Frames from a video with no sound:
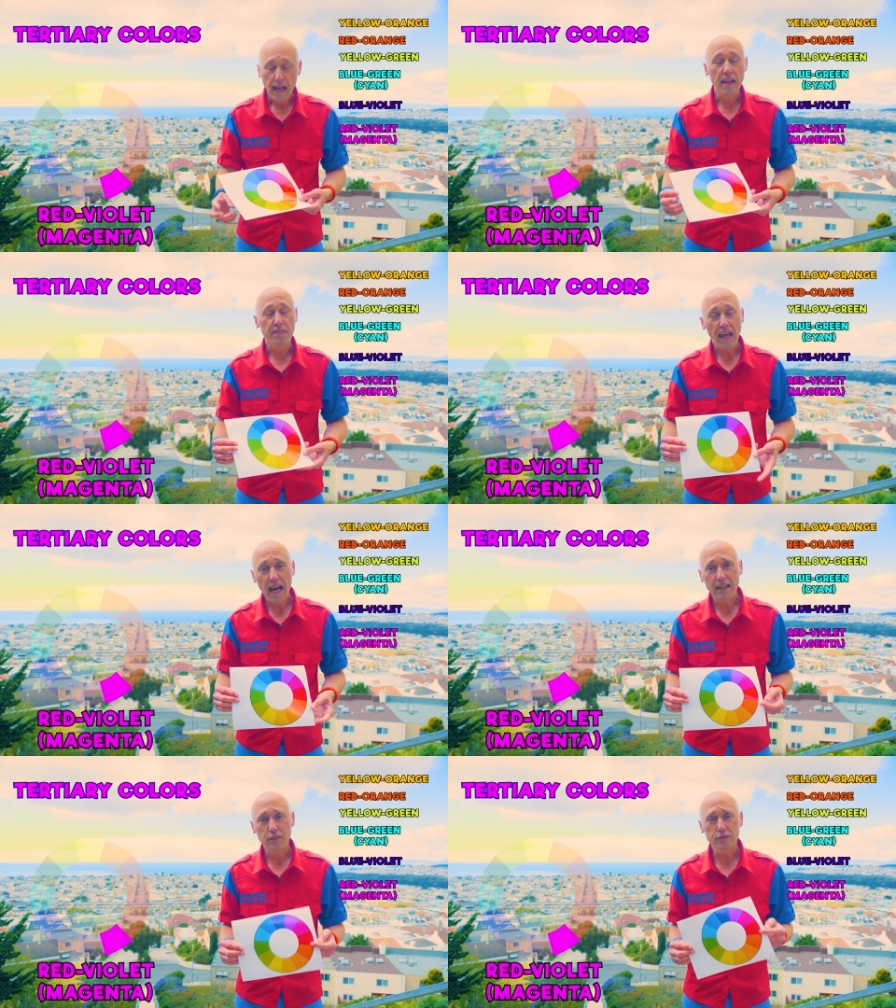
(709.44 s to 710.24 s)
And
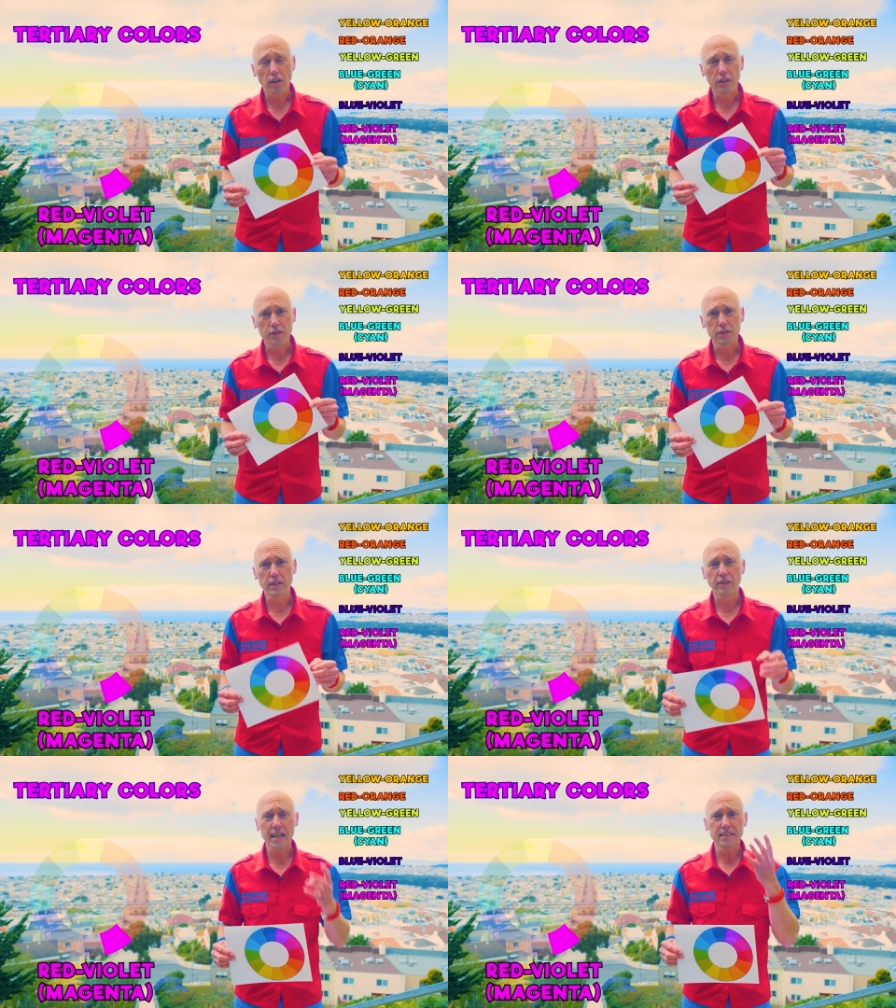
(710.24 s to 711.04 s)
those are all so
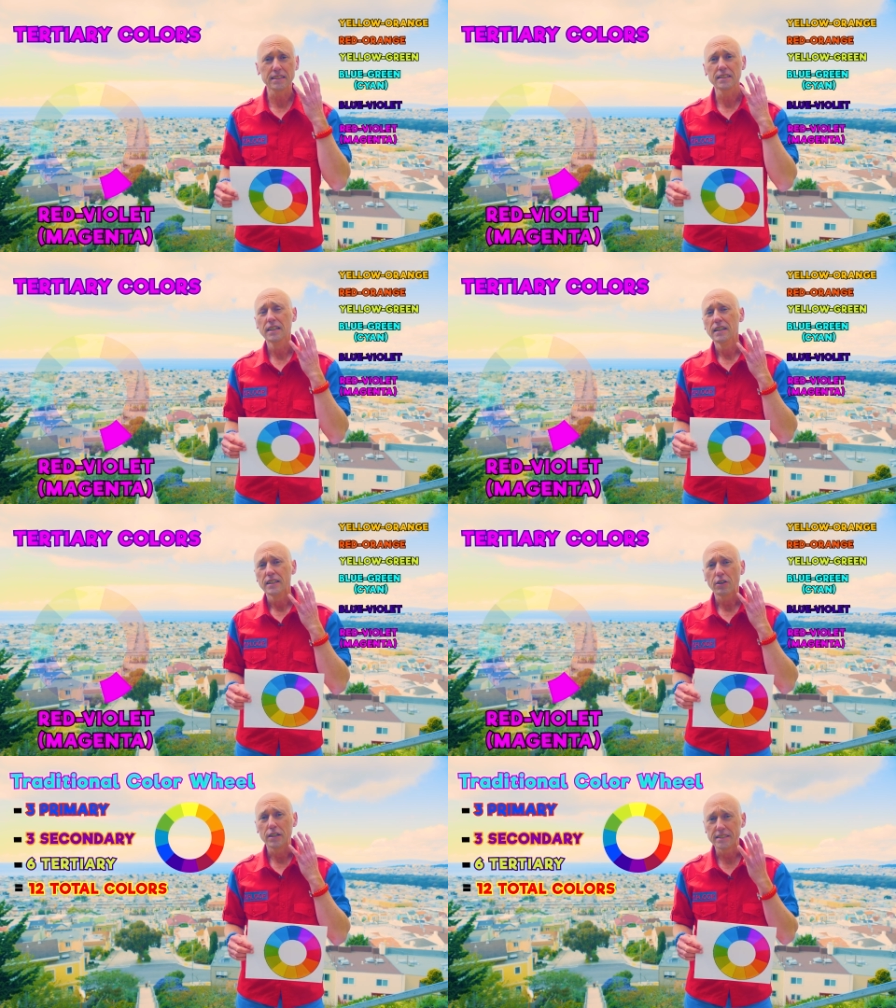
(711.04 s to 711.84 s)
there
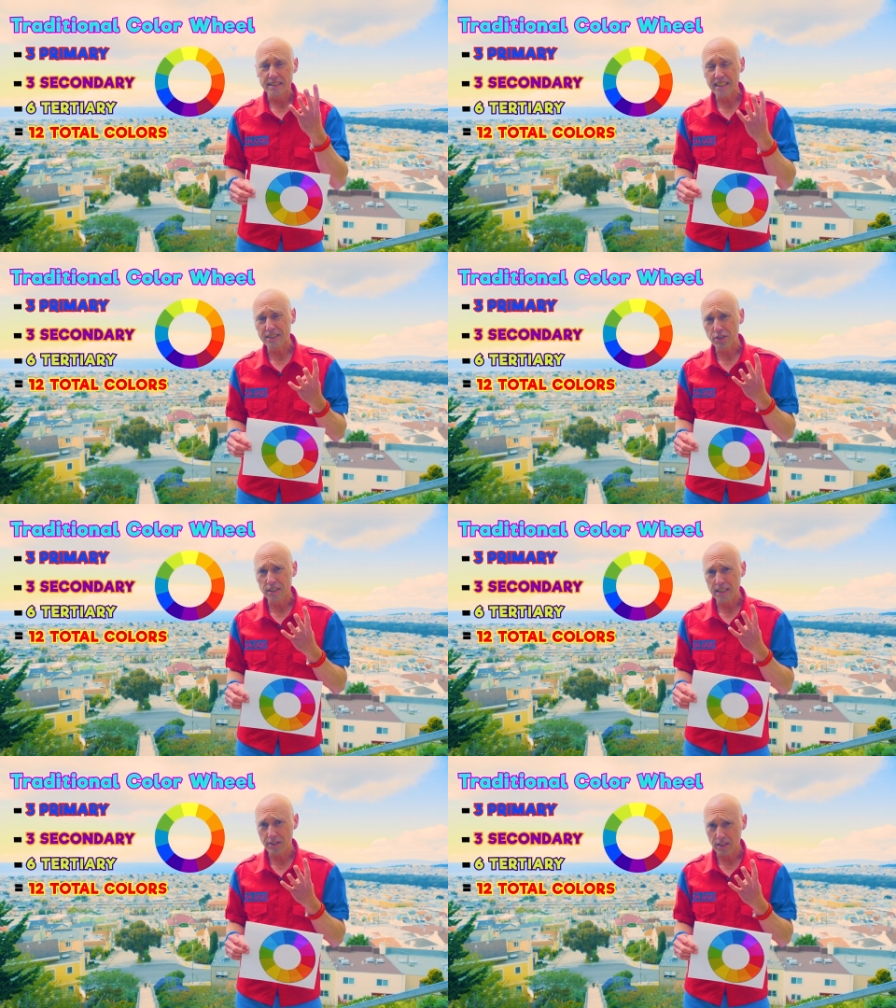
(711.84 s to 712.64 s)
are 6
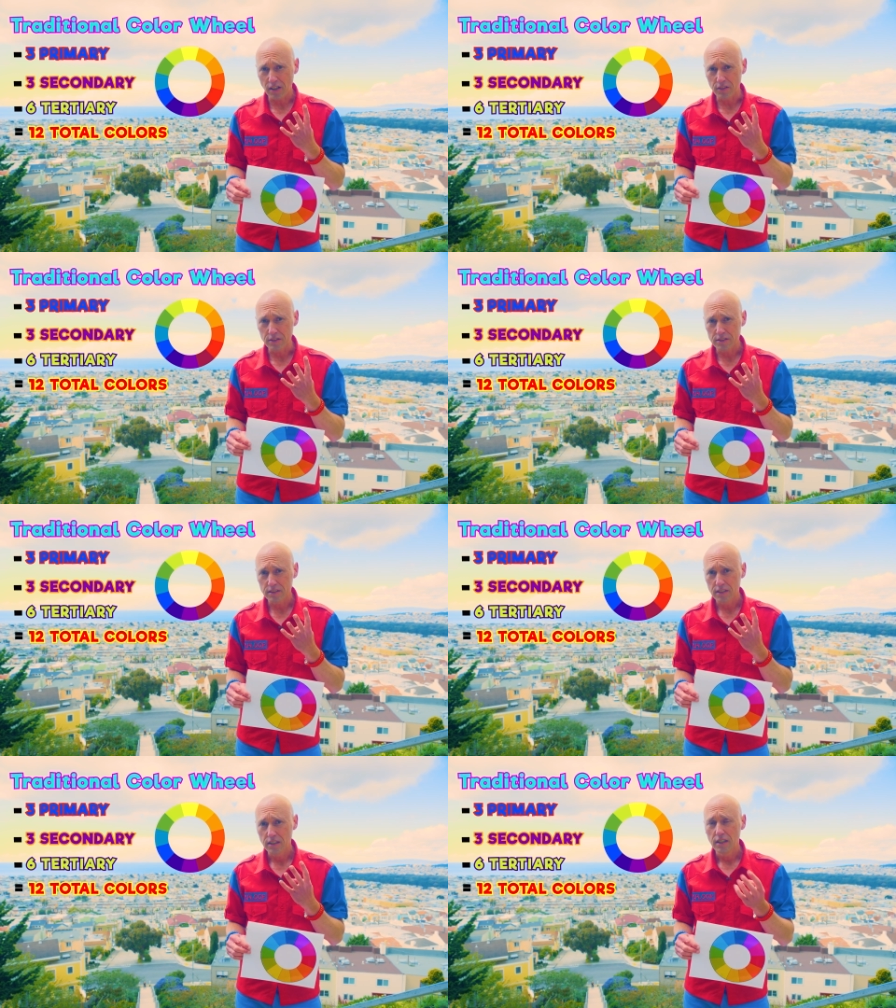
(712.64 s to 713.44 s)
tertiary colors,
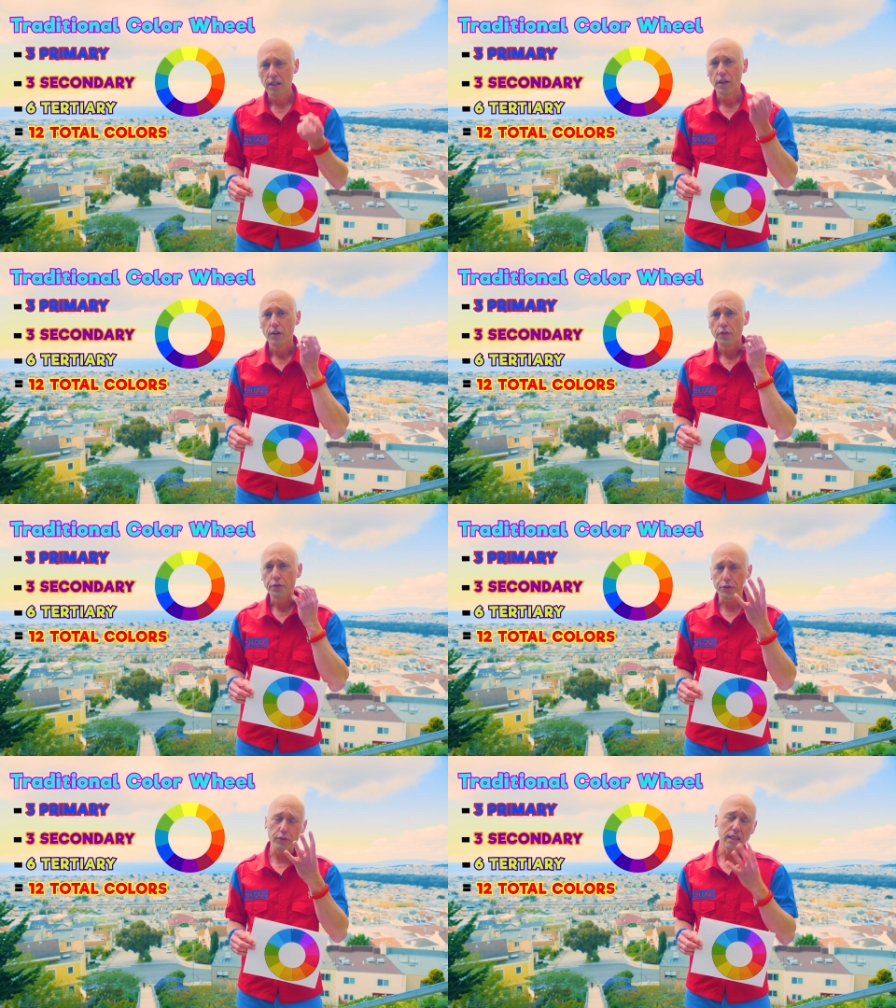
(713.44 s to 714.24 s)

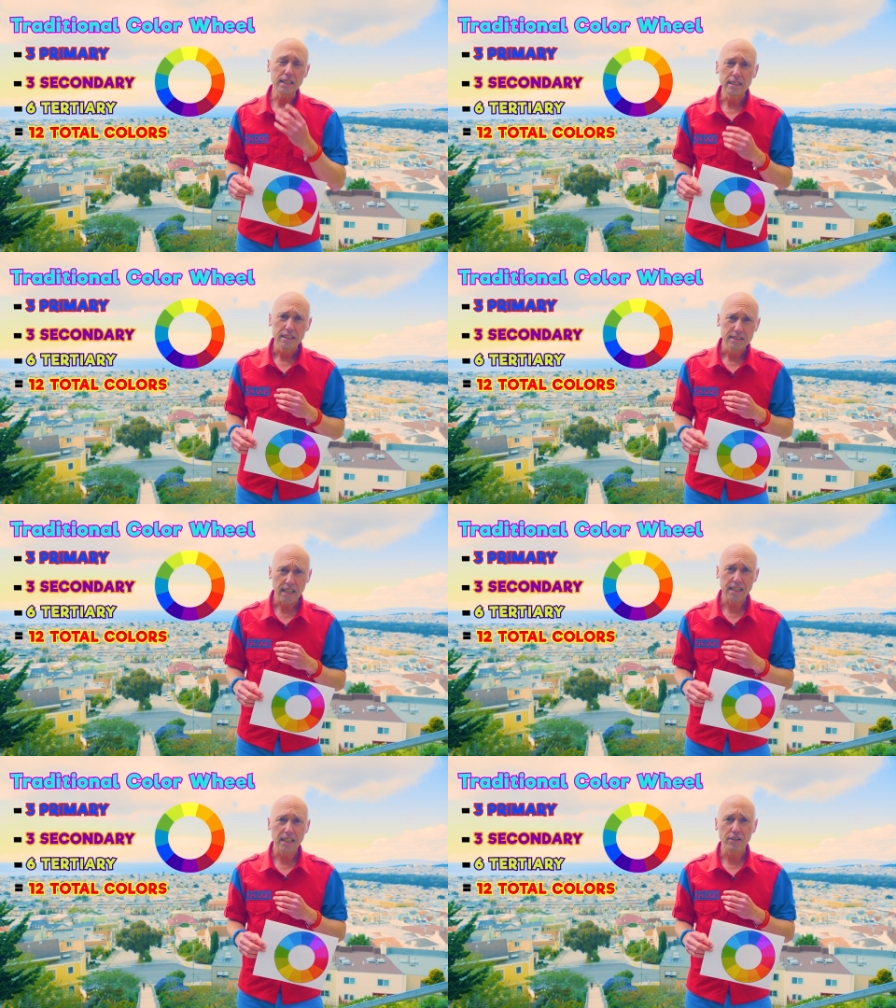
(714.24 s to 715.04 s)
3
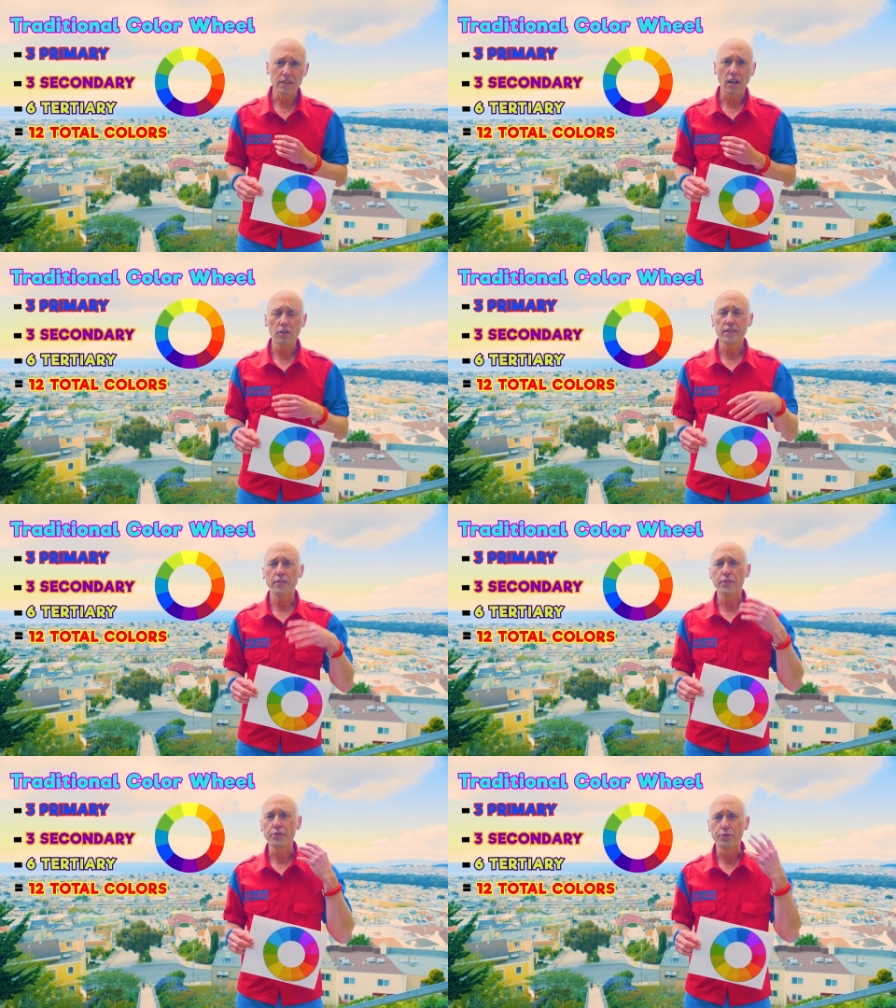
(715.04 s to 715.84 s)
secondary colors,
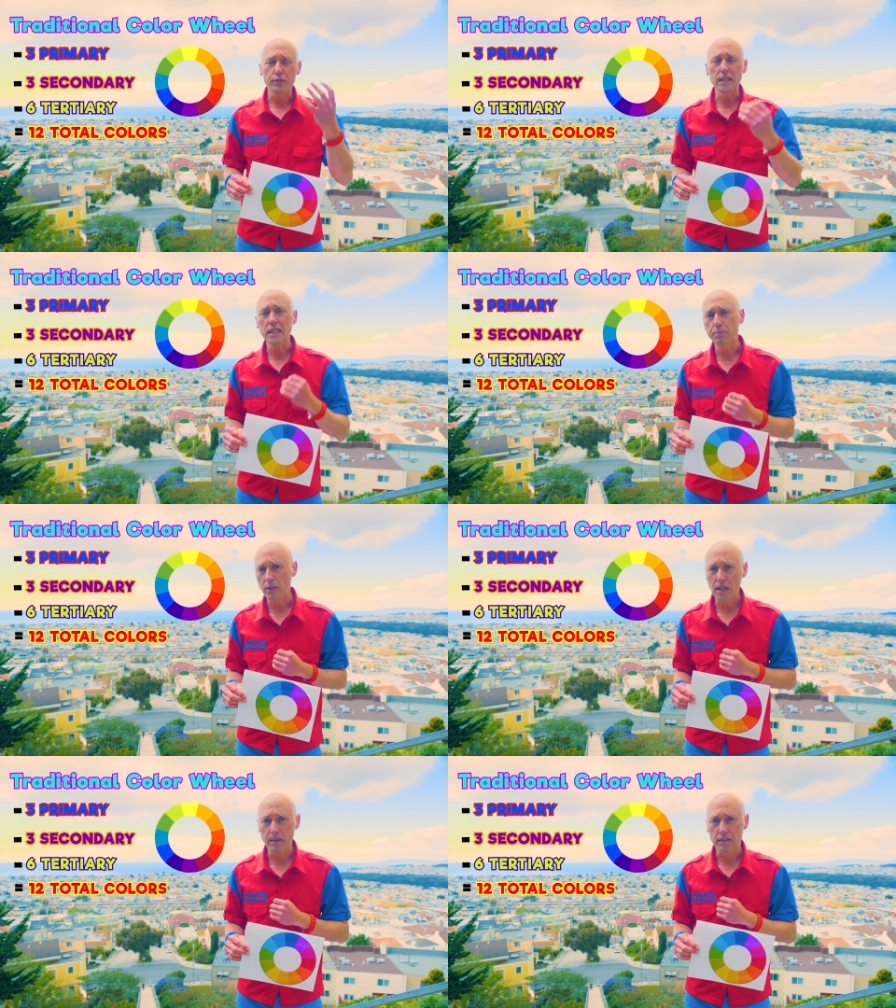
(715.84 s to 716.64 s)
and 3
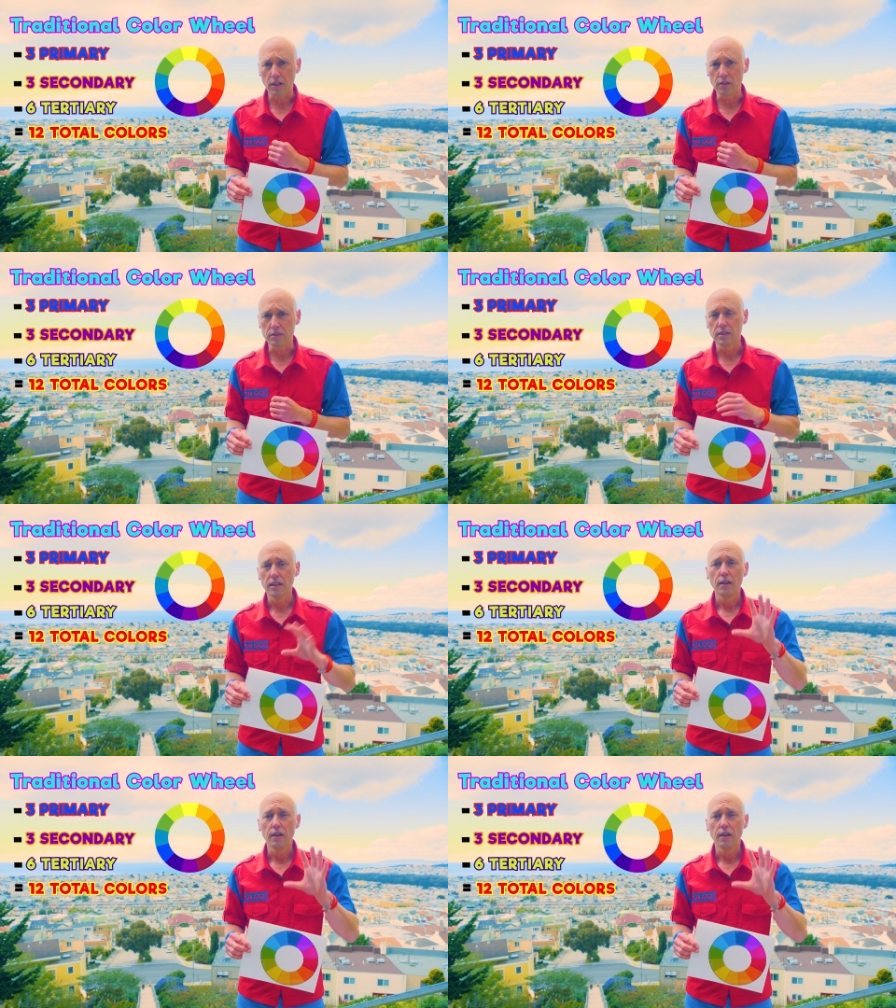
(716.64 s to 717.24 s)
primary colors.